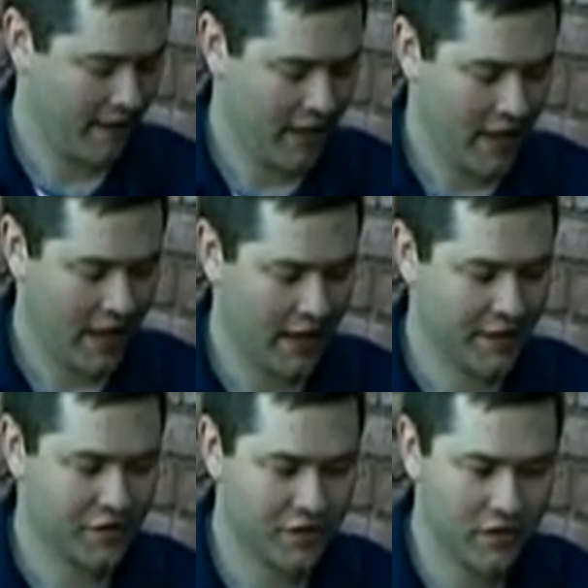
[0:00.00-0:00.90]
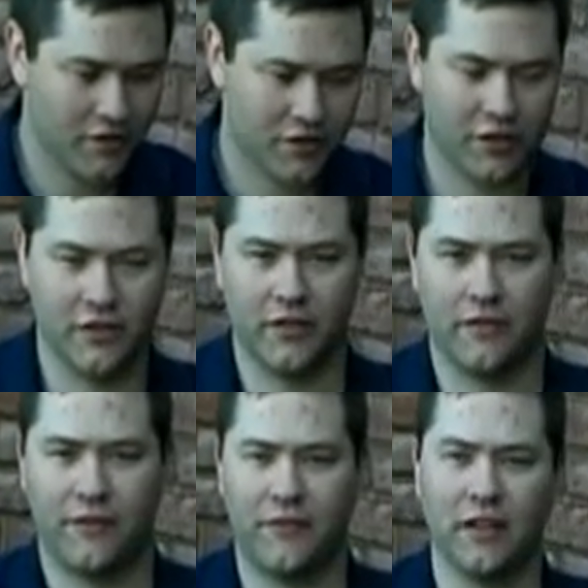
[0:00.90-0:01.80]
And I just start
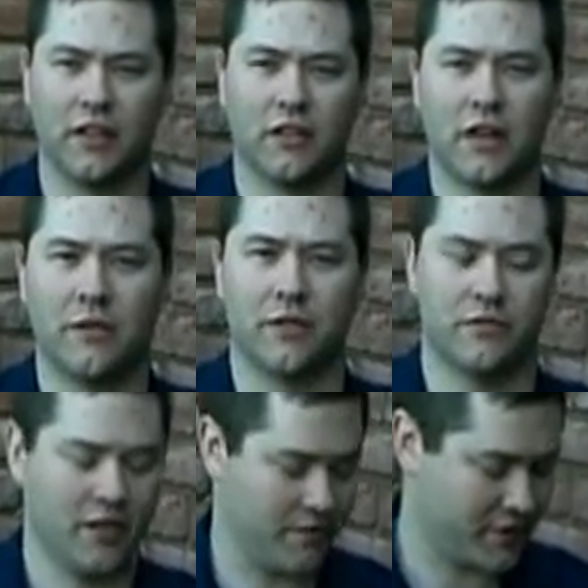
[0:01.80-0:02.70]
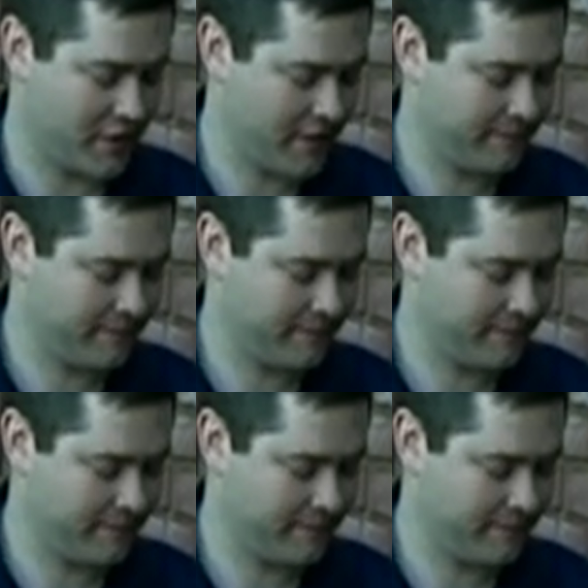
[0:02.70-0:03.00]
fiddling around with rhythms, right?